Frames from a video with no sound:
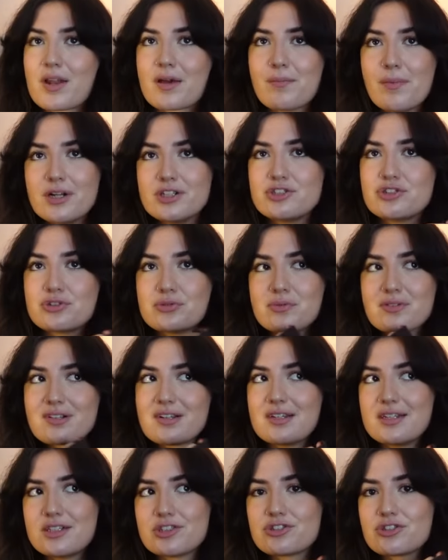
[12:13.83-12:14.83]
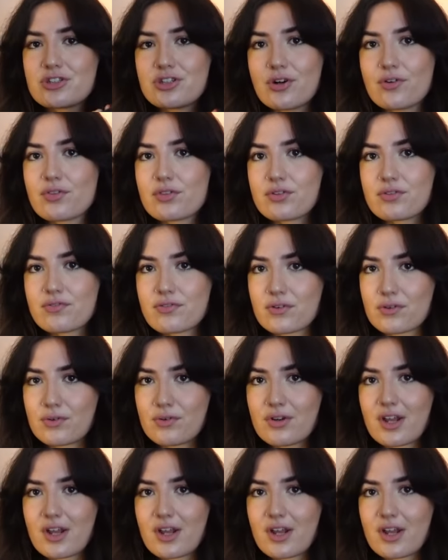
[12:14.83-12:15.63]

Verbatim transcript: Like my jaw was literally on the floor.